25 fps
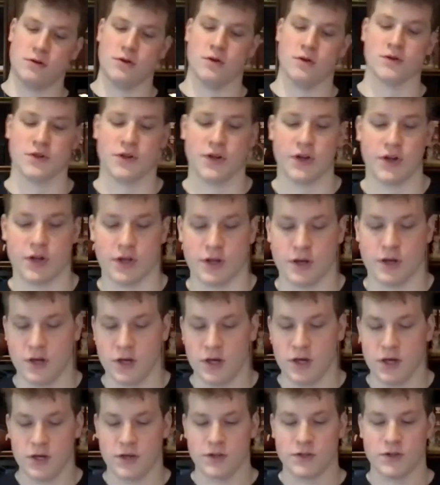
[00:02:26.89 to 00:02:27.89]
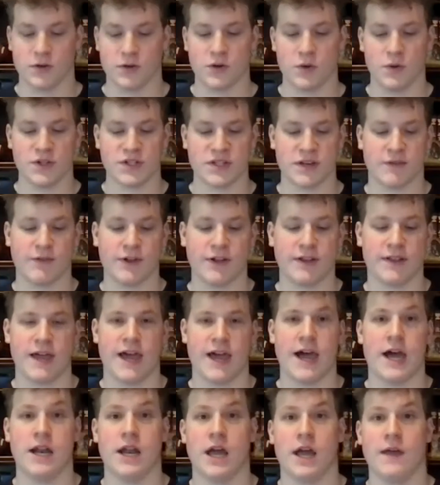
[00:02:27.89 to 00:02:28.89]
Those are good. So doing stuff like
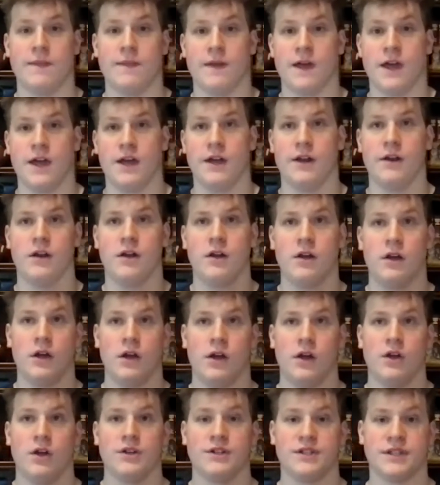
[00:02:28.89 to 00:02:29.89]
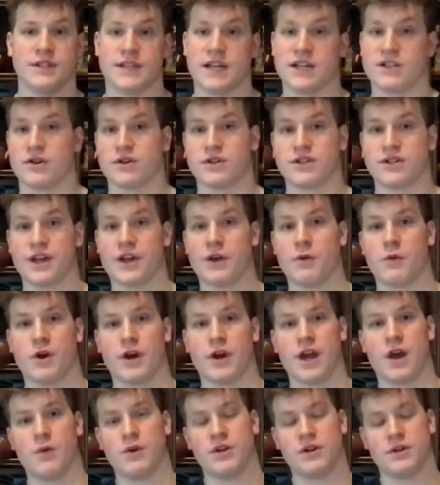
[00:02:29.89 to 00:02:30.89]
that. And then since that's our second
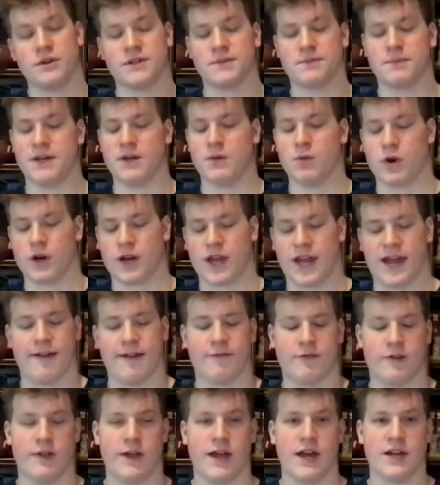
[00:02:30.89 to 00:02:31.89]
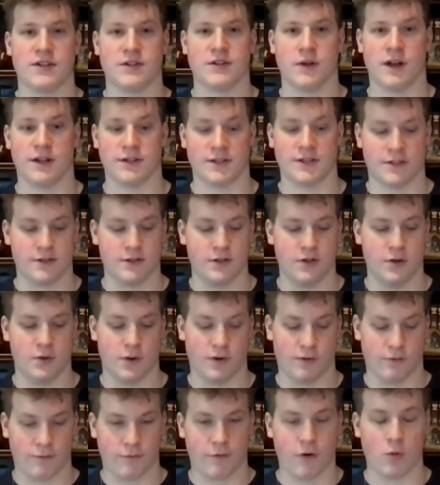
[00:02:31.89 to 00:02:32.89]
workout, we do speed work after that. So that's
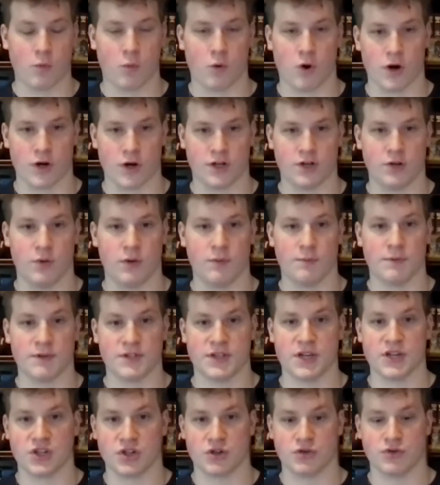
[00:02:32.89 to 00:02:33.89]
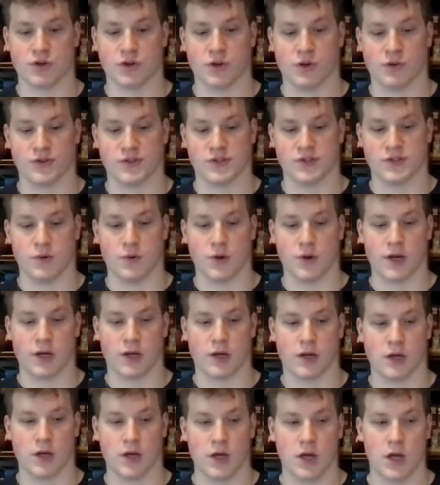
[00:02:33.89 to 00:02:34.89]
doing footwork, doing position drills,
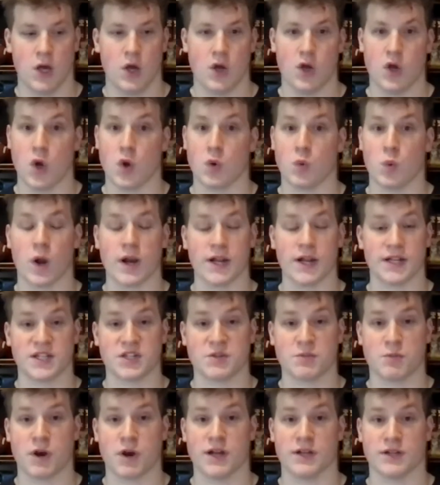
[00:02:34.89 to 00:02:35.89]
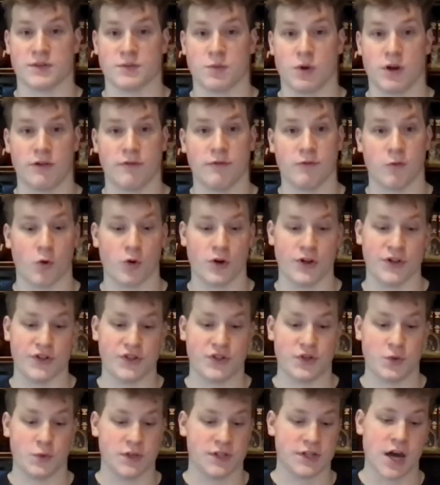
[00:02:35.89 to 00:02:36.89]
doing, running sprints, running 40s,
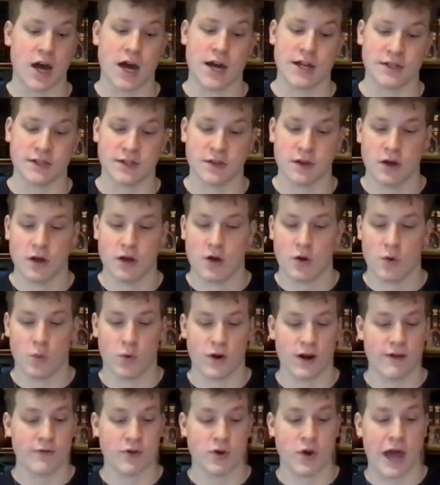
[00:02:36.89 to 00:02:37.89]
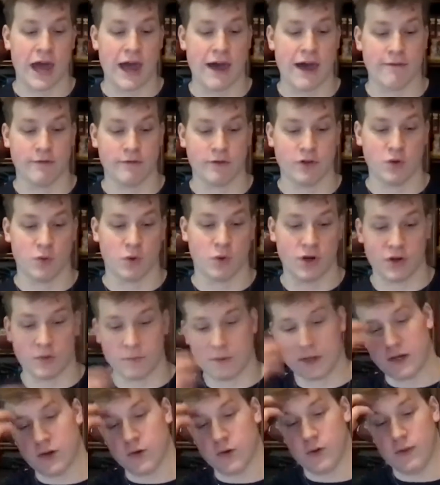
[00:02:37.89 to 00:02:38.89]
suicides, whatever you have, you want to
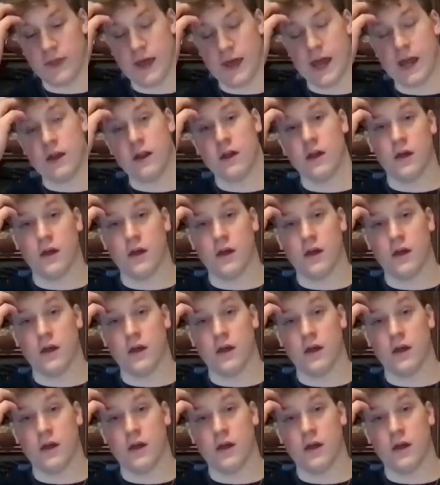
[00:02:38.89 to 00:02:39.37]
be doing that.